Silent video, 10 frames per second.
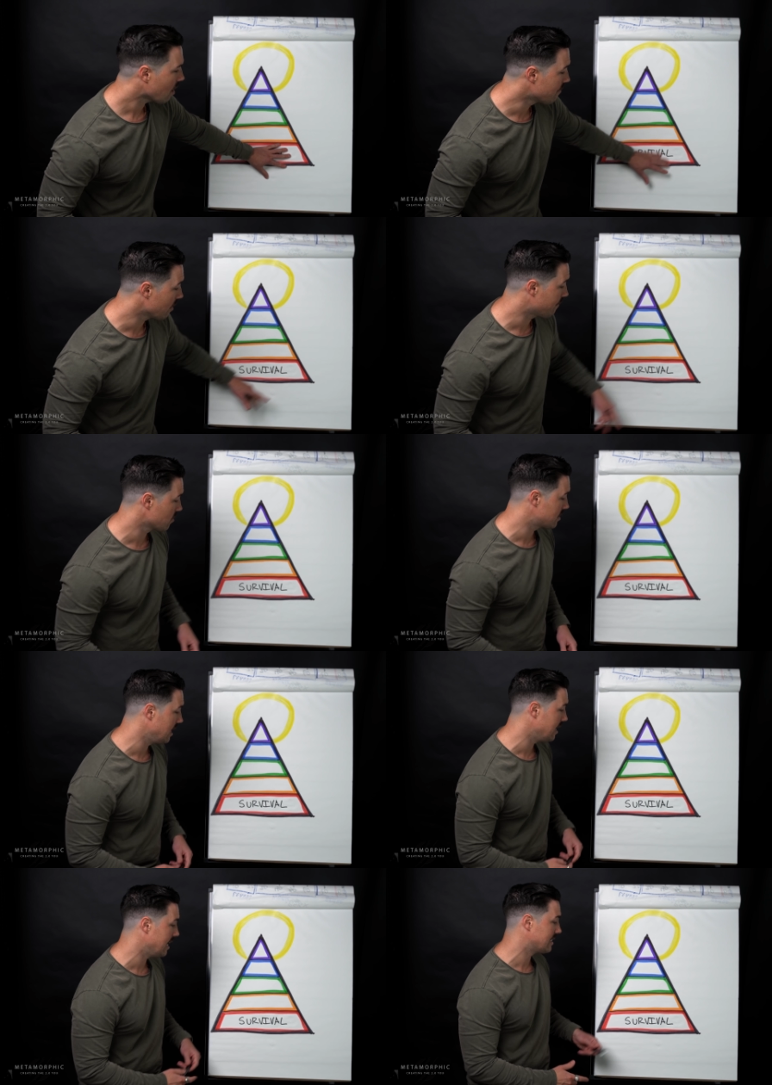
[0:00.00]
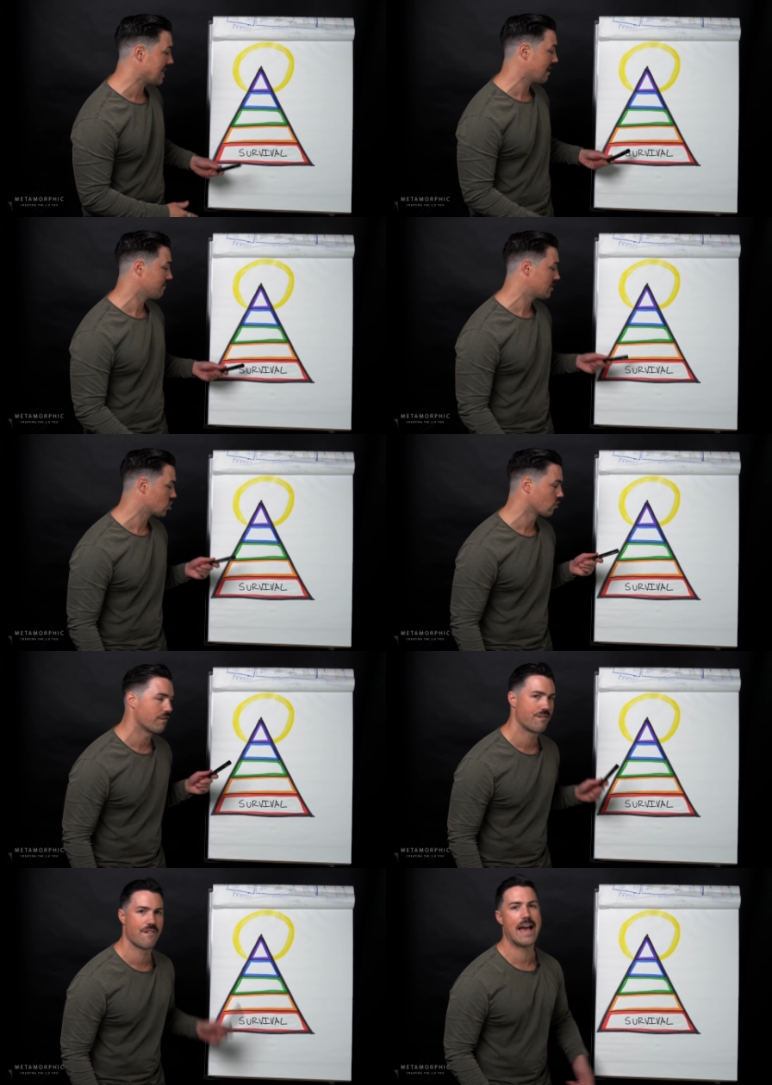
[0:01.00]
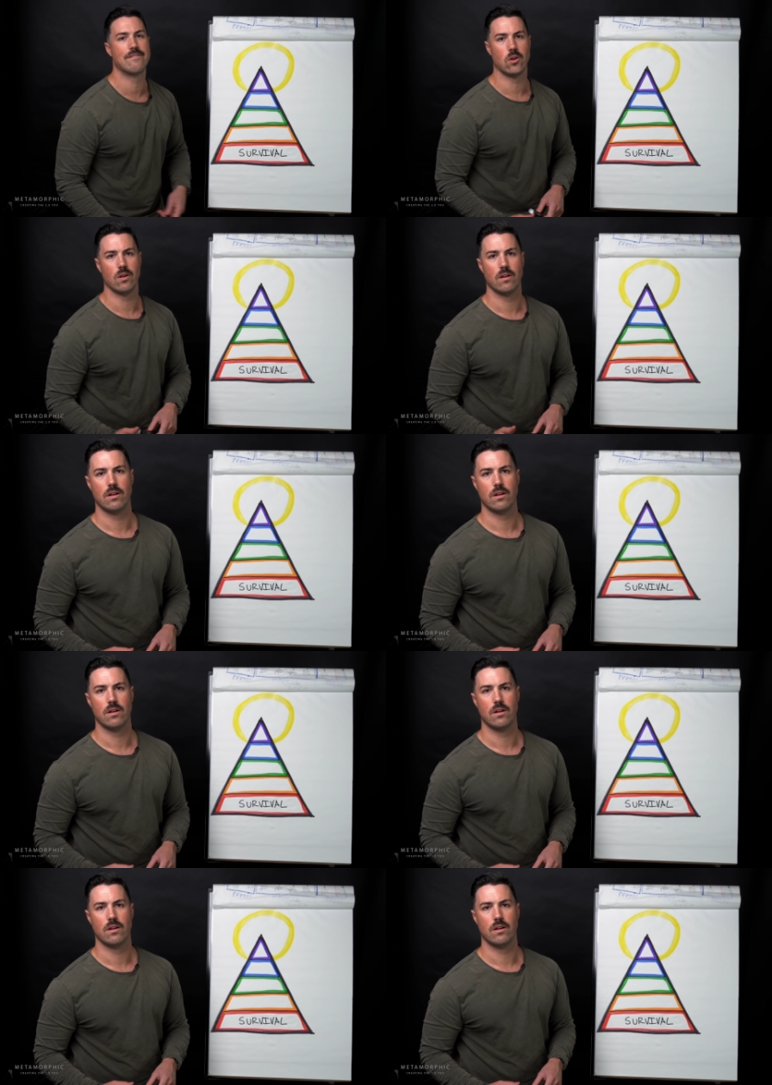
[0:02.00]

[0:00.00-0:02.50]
Very first need is that of survival.